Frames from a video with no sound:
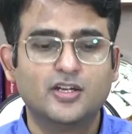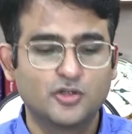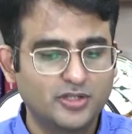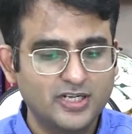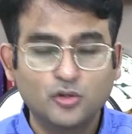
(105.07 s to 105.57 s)

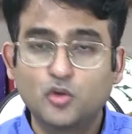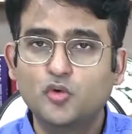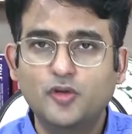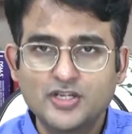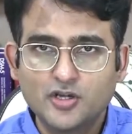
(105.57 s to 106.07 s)
So there are
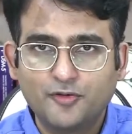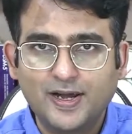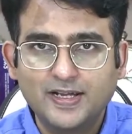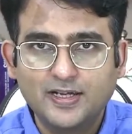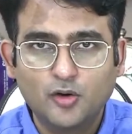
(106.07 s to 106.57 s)
two ways of
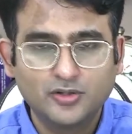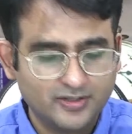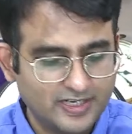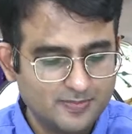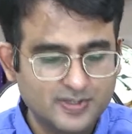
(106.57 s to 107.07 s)
finding out
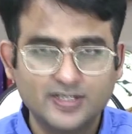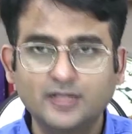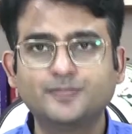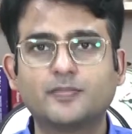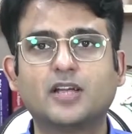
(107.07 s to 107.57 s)
the right
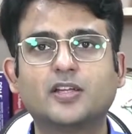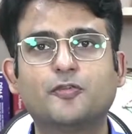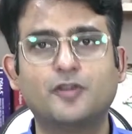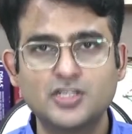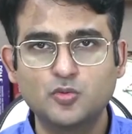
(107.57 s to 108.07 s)
muscle. The
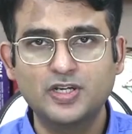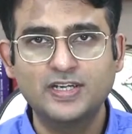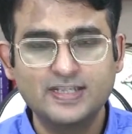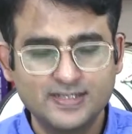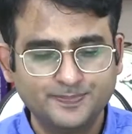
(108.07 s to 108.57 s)
first
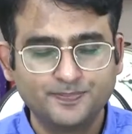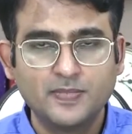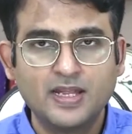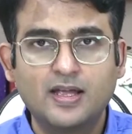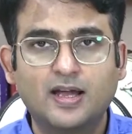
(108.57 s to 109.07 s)
way is,
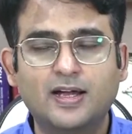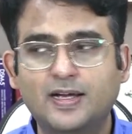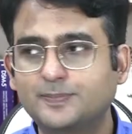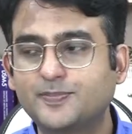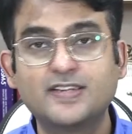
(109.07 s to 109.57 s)

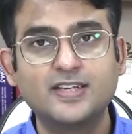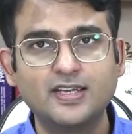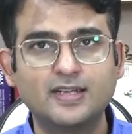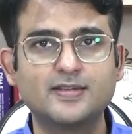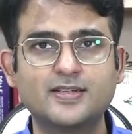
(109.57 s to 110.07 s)

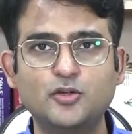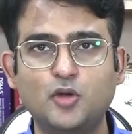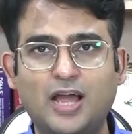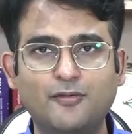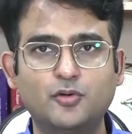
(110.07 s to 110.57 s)
say you
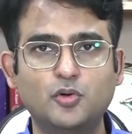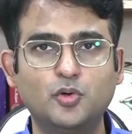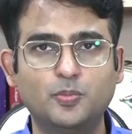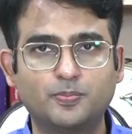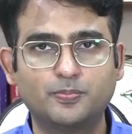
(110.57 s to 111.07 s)
have
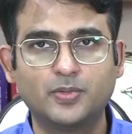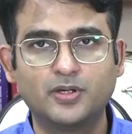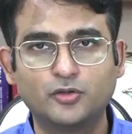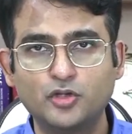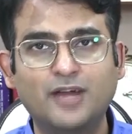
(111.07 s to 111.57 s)

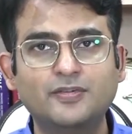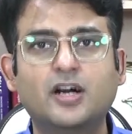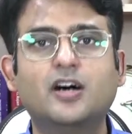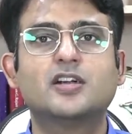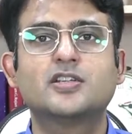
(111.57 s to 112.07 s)

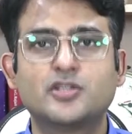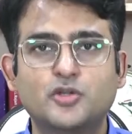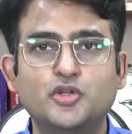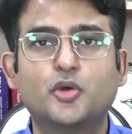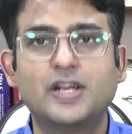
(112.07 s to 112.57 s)
the urge
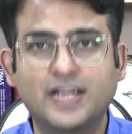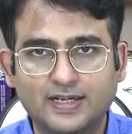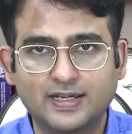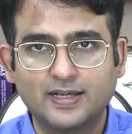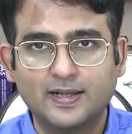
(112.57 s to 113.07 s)
to
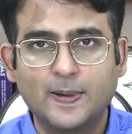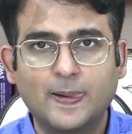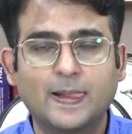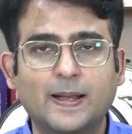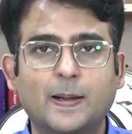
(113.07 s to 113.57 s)
urinate,
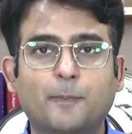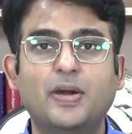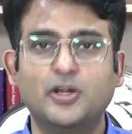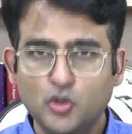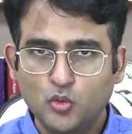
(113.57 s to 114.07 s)

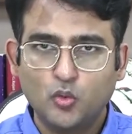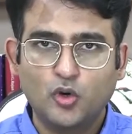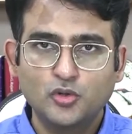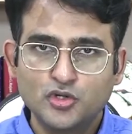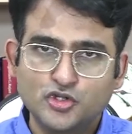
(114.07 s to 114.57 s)
but you
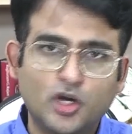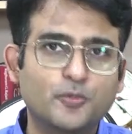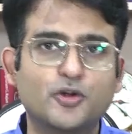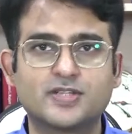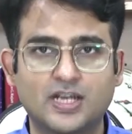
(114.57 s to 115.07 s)
want to
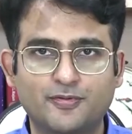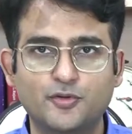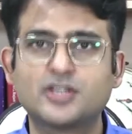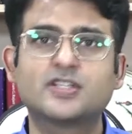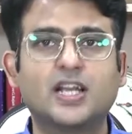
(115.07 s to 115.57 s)
stop yourself.
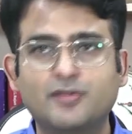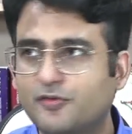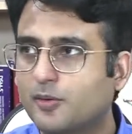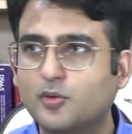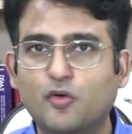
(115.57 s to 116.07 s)
You are still away
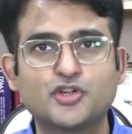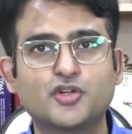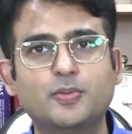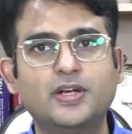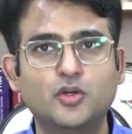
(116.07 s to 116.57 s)
from the
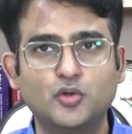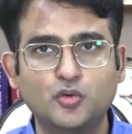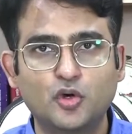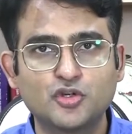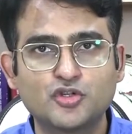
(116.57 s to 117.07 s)
washroom and
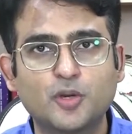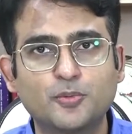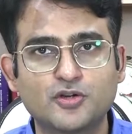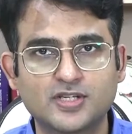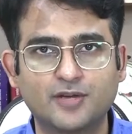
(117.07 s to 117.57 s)
you want to stop
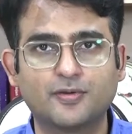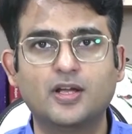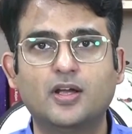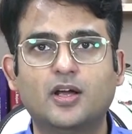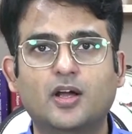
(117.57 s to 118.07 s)
yourself.
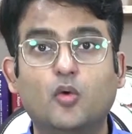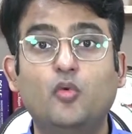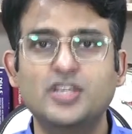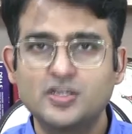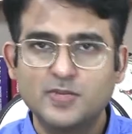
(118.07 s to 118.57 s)

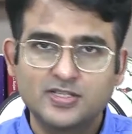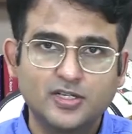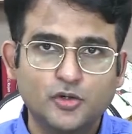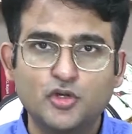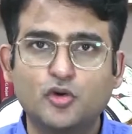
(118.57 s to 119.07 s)
Which
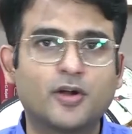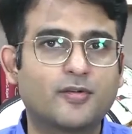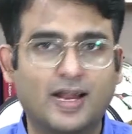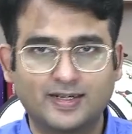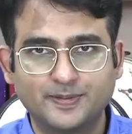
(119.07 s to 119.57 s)
muscle do you
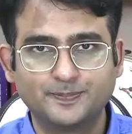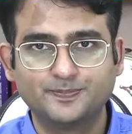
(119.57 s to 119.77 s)
contract?